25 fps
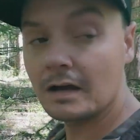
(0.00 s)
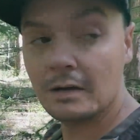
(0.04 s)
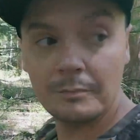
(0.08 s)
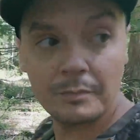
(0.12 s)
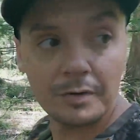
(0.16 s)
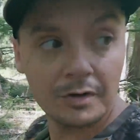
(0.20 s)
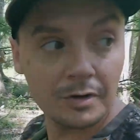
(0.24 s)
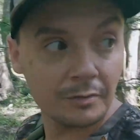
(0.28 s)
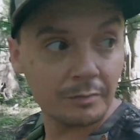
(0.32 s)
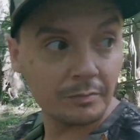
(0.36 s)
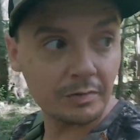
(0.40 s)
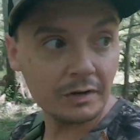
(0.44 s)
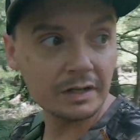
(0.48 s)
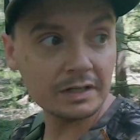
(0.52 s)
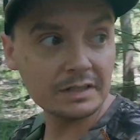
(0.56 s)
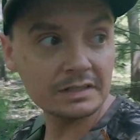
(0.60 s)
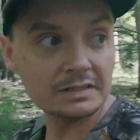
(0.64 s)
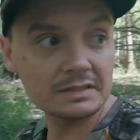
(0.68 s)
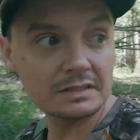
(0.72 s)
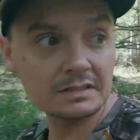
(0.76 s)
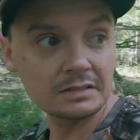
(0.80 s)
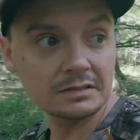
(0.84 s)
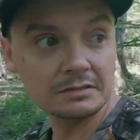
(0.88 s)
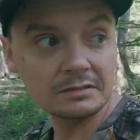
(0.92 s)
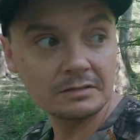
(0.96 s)
better
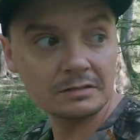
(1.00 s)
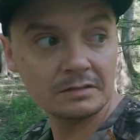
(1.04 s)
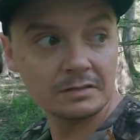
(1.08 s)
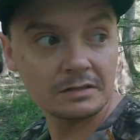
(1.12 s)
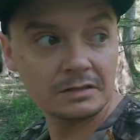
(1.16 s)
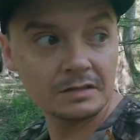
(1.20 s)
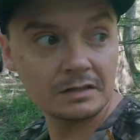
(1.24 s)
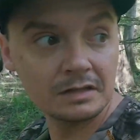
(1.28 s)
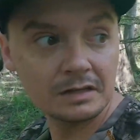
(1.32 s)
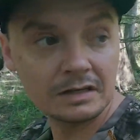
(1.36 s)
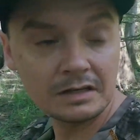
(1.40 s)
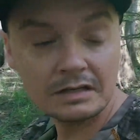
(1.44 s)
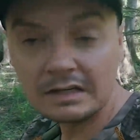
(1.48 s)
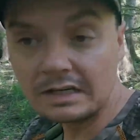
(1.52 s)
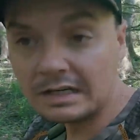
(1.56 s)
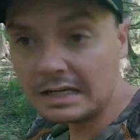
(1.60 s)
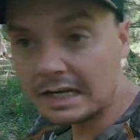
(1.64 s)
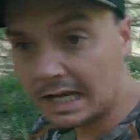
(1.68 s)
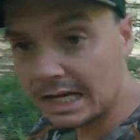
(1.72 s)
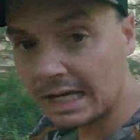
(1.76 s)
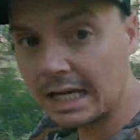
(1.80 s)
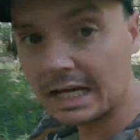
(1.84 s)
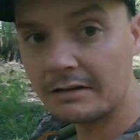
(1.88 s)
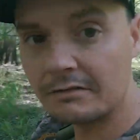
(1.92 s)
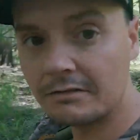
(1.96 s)
place to
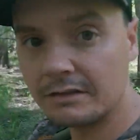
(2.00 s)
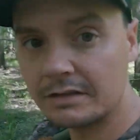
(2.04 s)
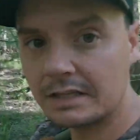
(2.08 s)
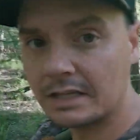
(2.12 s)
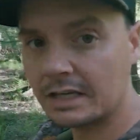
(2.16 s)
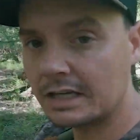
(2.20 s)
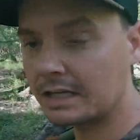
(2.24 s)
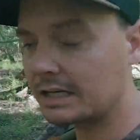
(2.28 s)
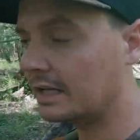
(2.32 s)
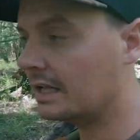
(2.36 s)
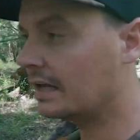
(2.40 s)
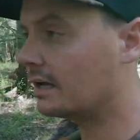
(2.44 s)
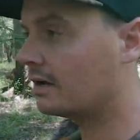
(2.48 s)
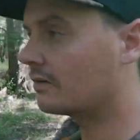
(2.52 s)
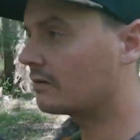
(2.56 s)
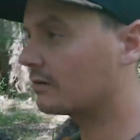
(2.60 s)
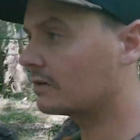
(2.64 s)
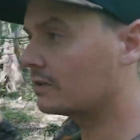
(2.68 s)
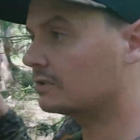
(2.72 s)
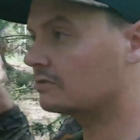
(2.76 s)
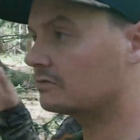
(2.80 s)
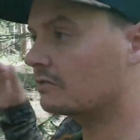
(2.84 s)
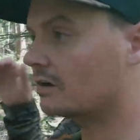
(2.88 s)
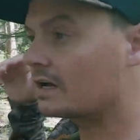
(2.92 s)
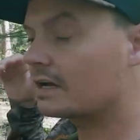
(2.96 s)
neck everything down.
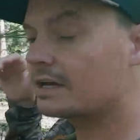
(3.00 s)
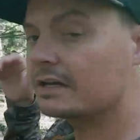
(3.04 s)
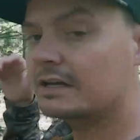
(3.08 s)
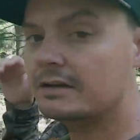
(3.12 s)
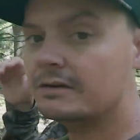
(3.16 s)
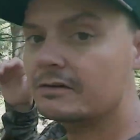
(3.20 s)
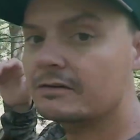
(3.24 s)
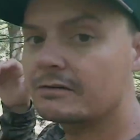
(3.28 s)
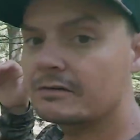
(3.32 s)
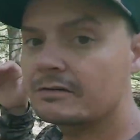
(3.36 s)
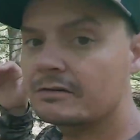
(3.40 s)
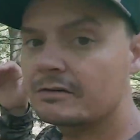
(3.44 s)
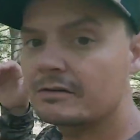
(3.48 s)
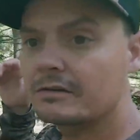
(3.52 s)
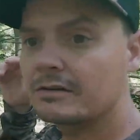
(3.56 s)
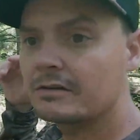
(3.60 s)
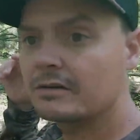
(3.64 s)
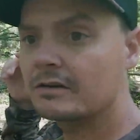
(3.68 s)
Because right here,